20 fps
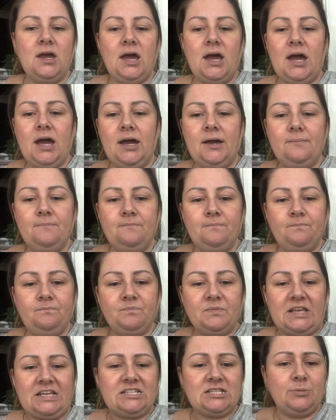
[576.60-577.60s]
Um,
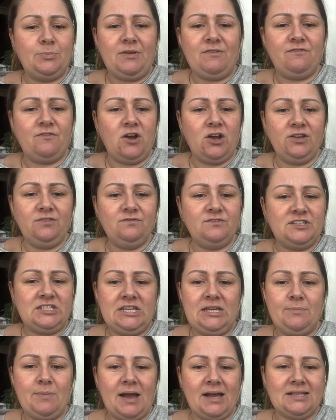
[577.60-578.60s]
it's gonna be fine for
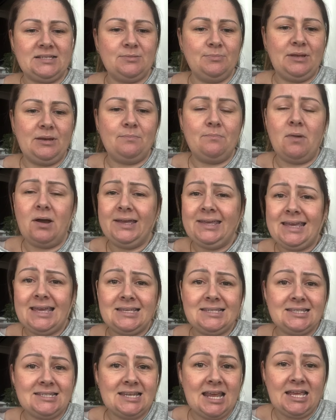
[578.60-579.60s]
tea bags. I mean, it might
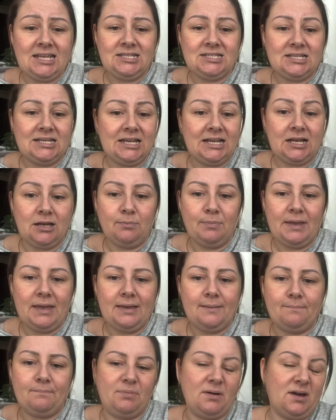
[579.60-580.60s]
get stained a little
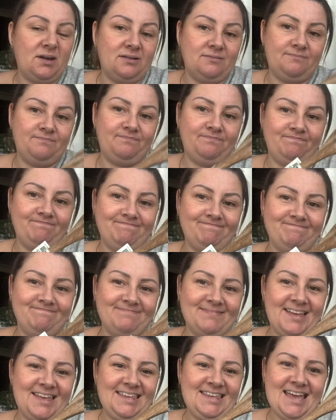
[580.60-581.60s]
bit, but
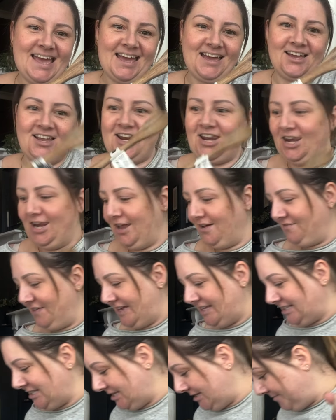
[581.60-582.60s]
yeah, love
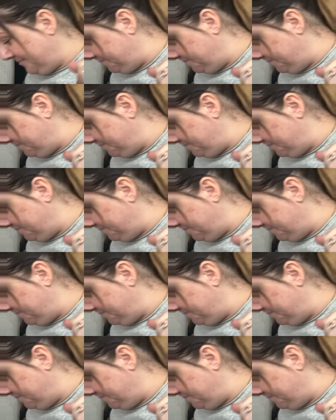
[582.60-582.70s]
it.